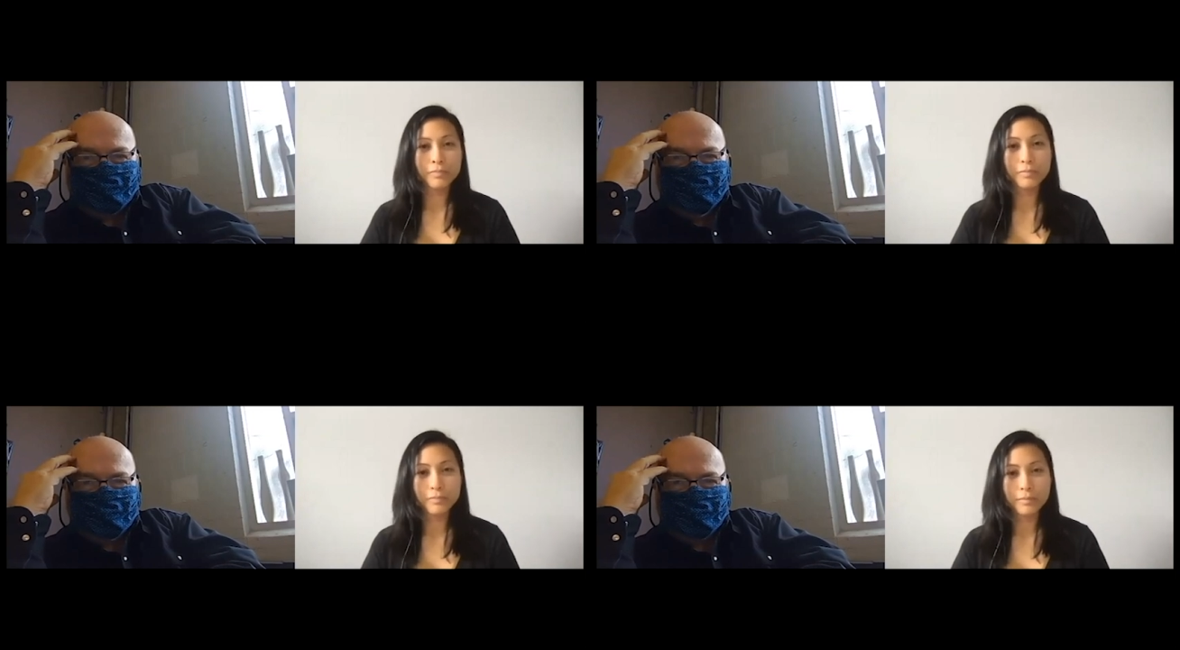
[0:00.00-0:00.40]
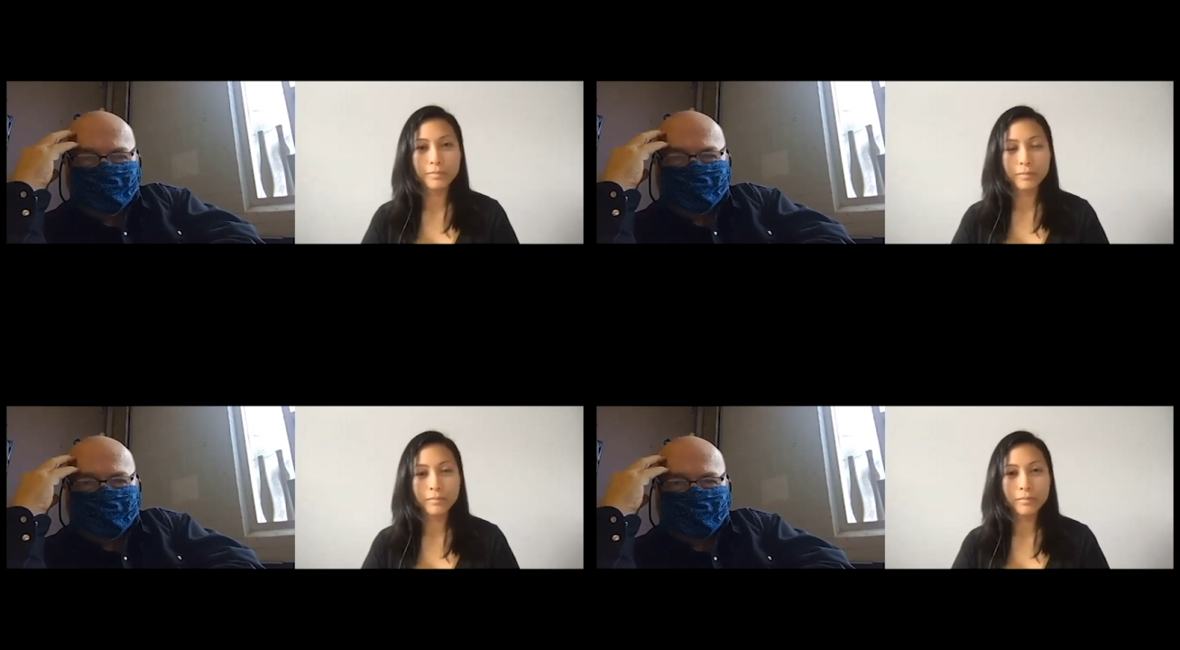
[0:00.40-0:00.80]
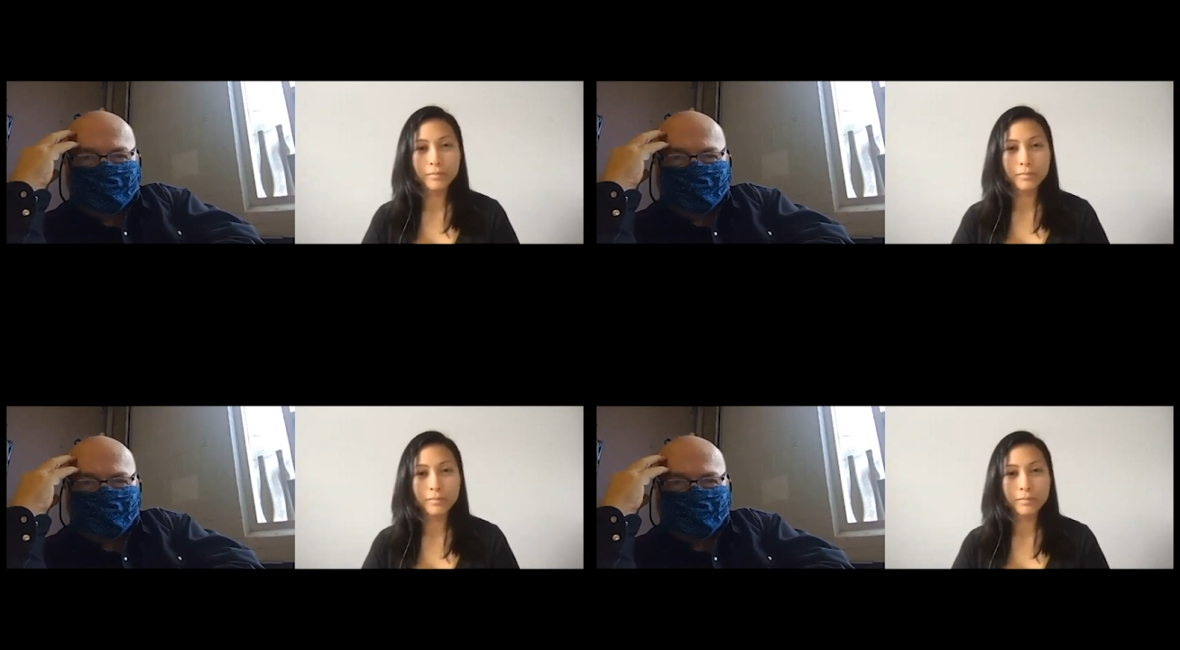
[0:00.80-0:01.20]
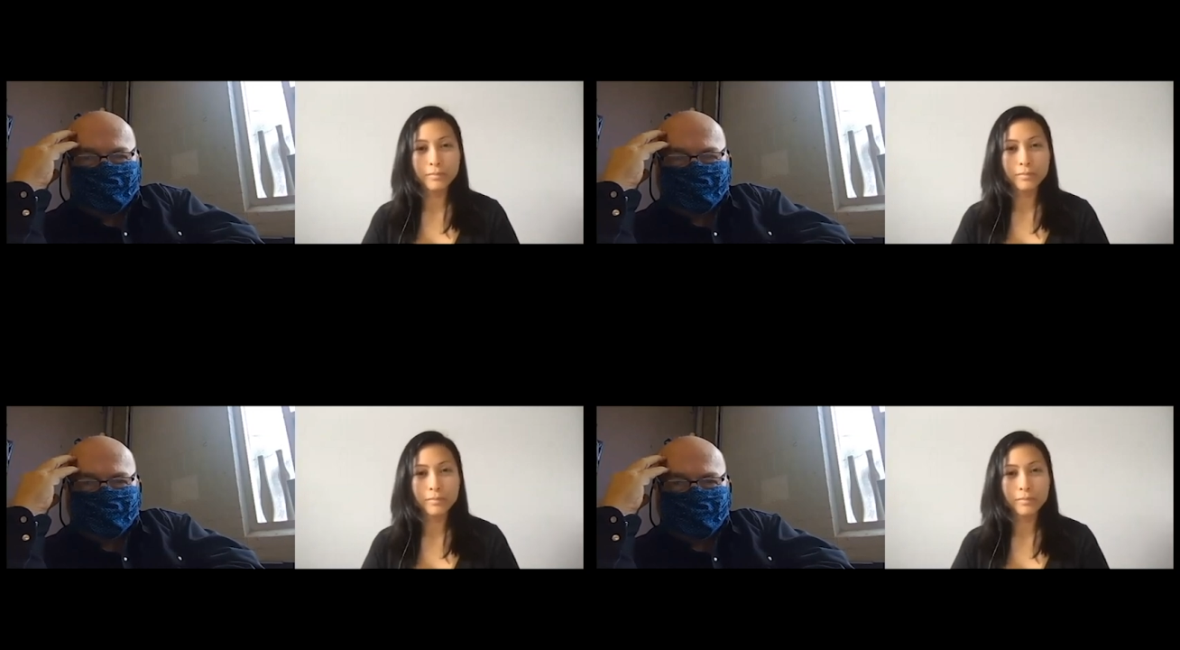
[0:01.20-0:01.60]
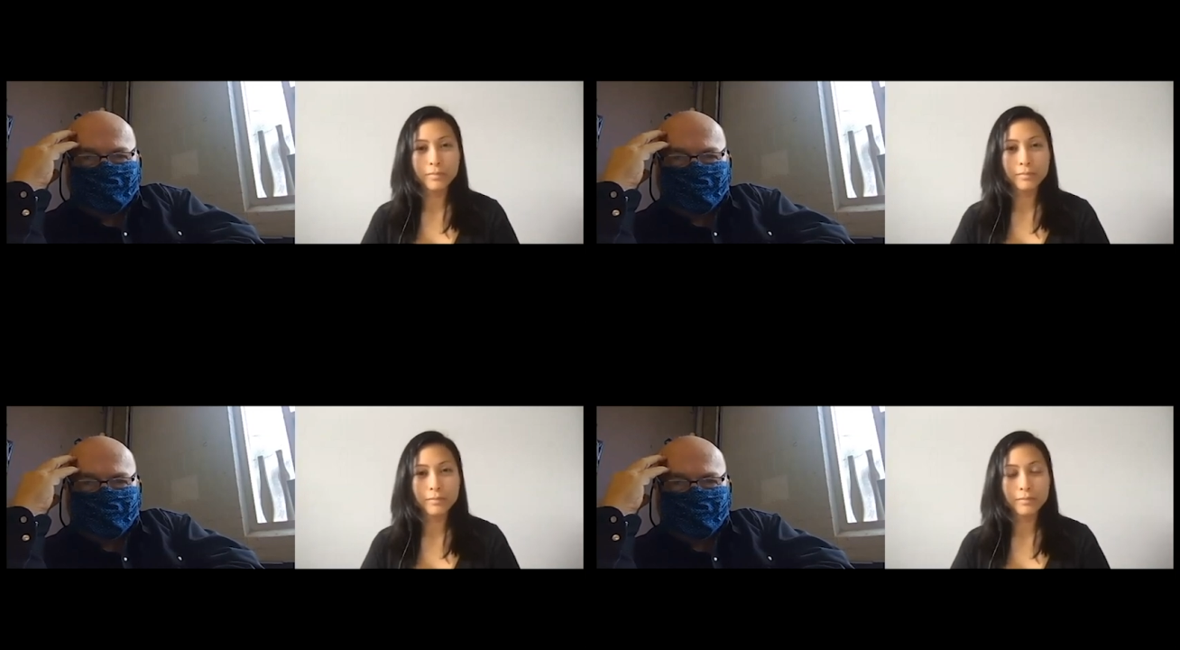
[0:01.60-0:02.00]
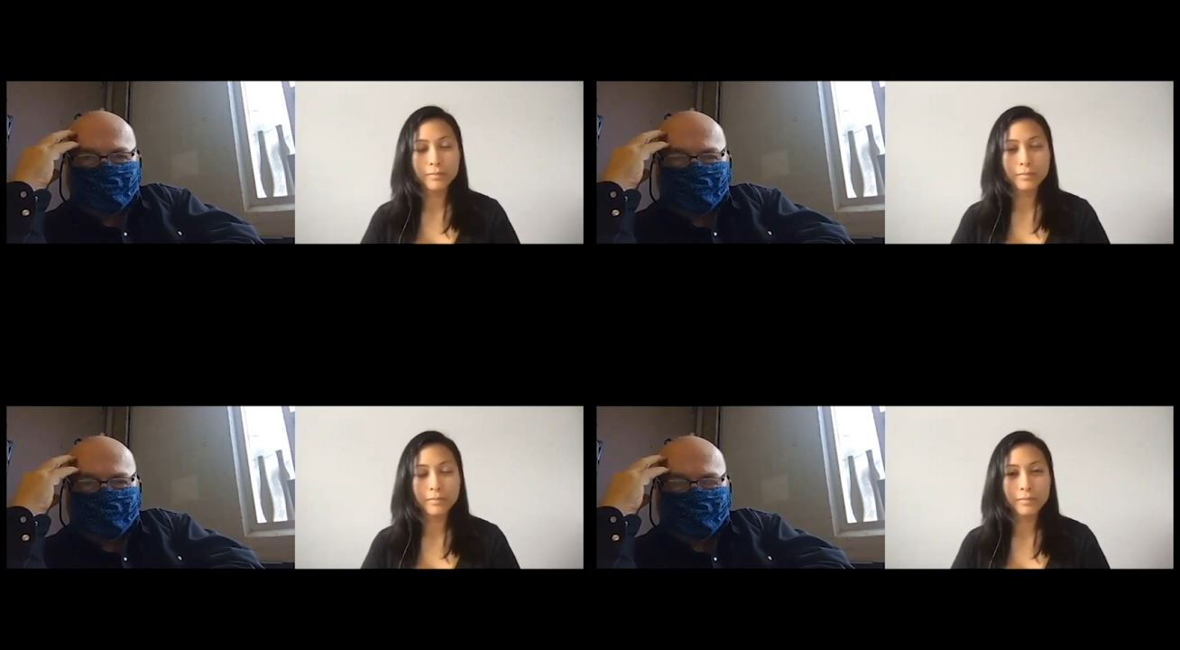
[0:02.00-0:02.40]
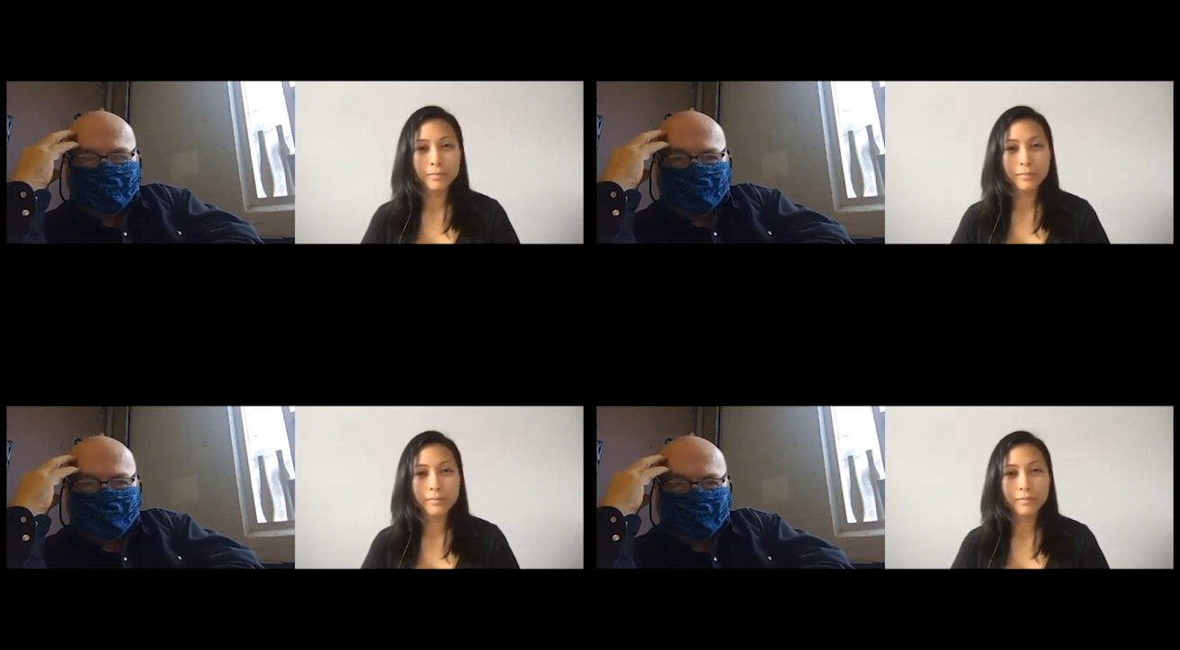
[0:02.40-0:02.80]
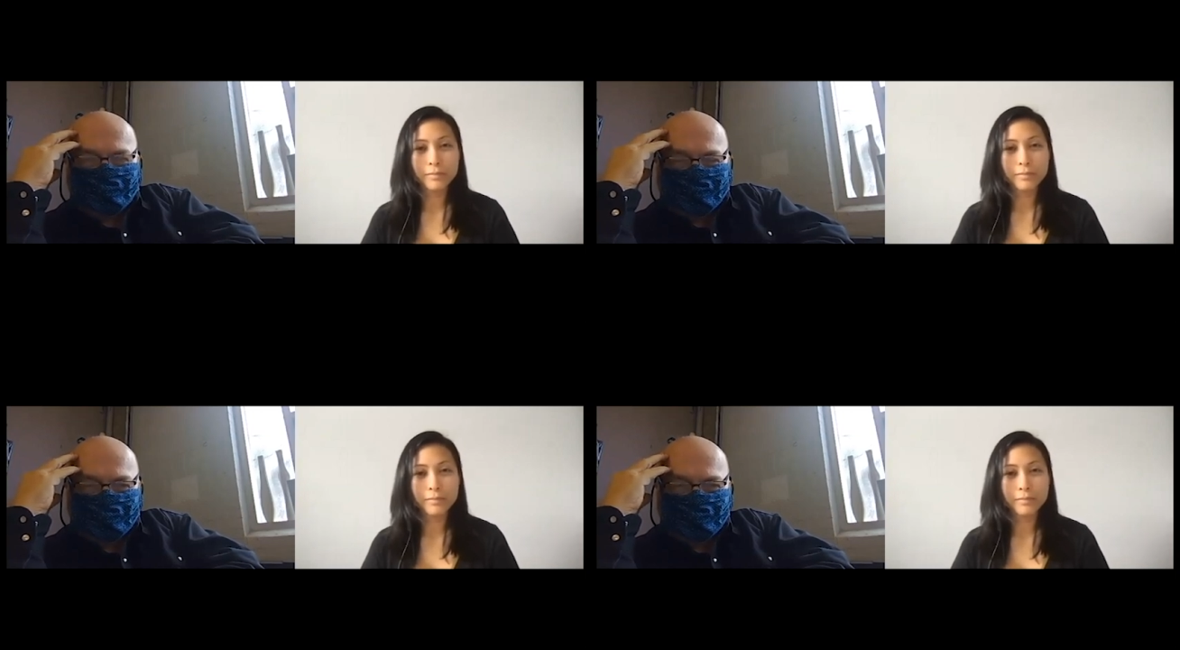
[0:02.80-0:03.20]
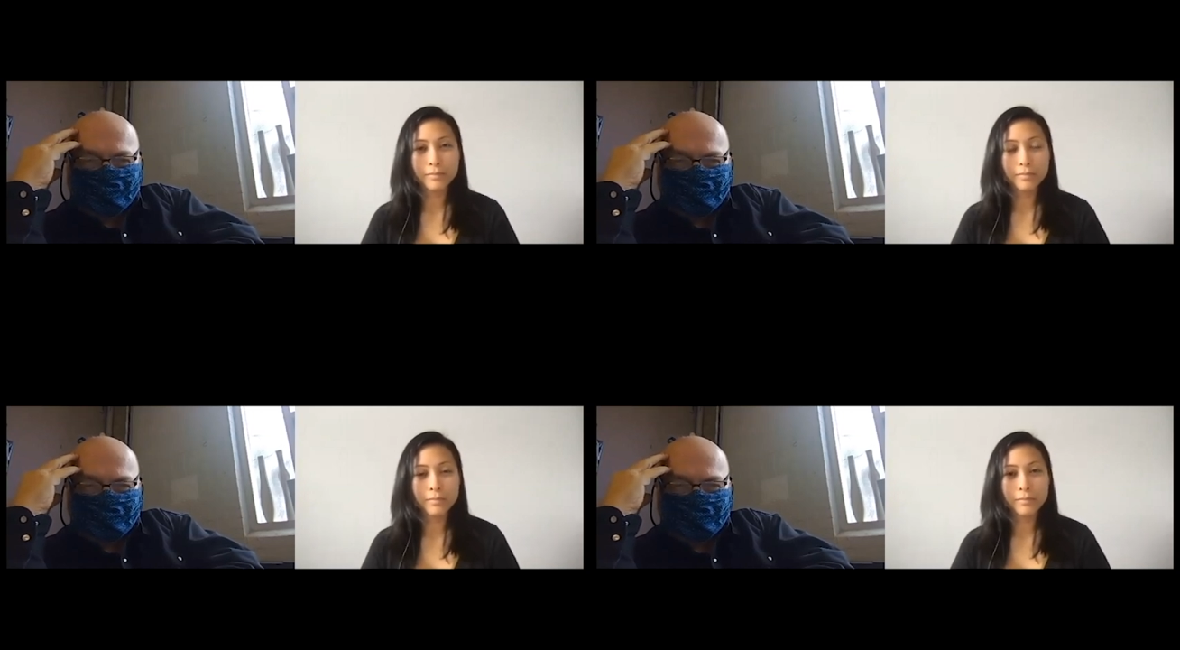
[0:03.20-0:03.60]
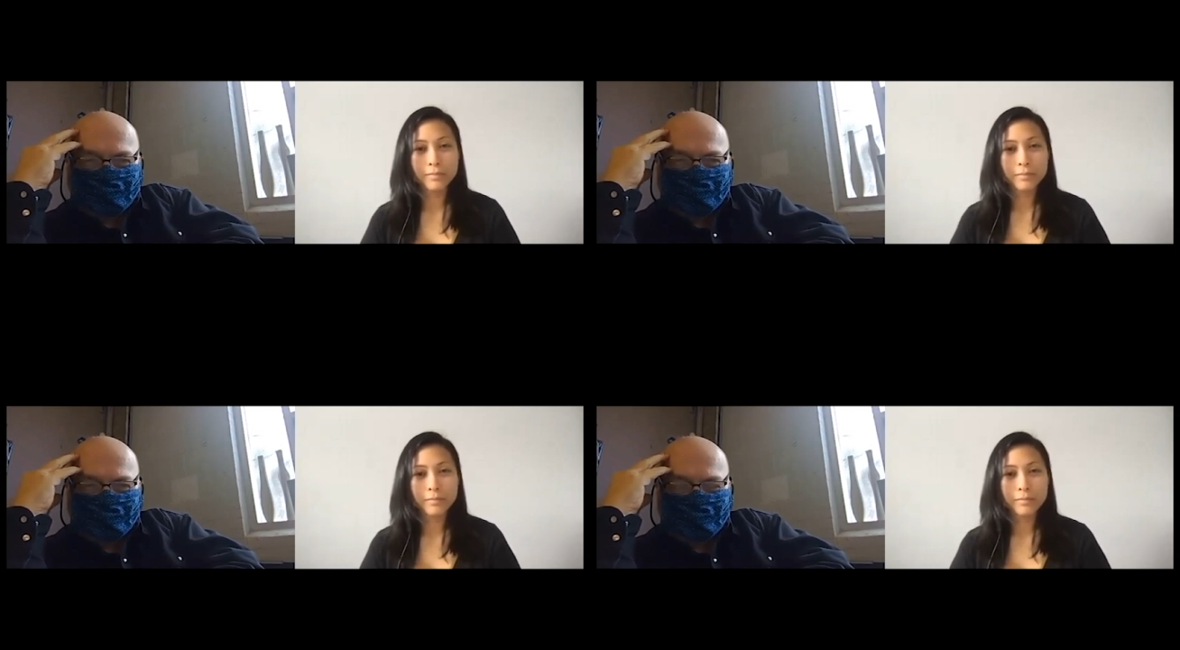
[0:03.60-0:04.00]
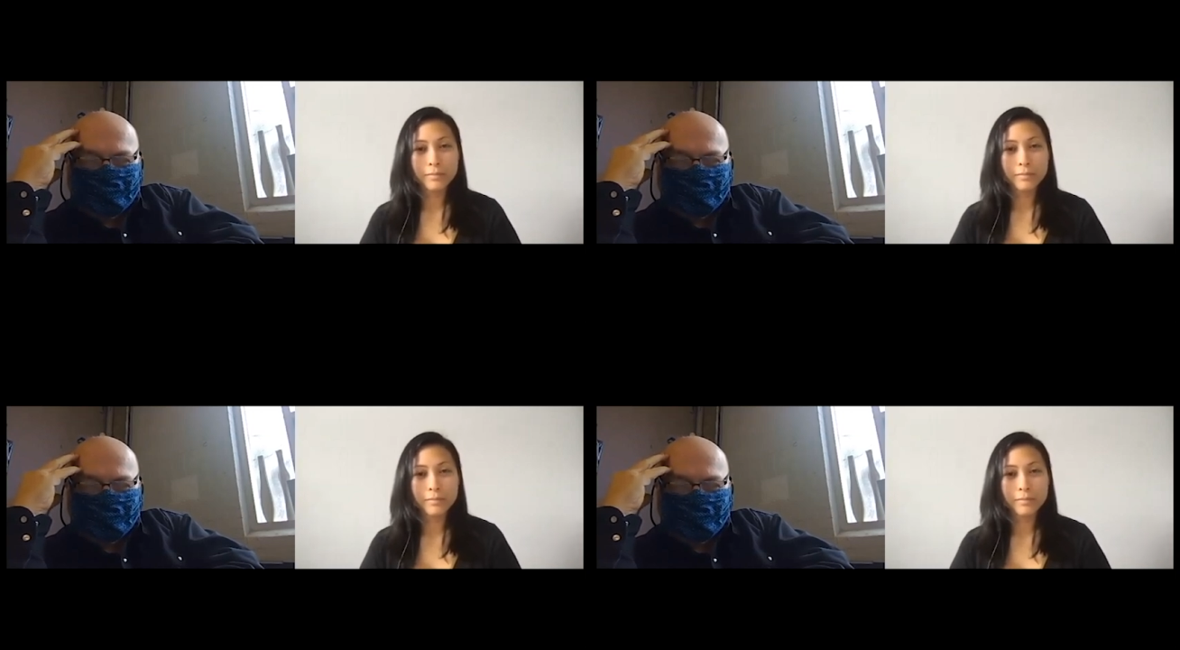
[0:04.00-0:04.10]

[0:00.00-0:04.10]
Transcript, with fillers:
Speaker 1: make making projects that that that, that offer some some very, very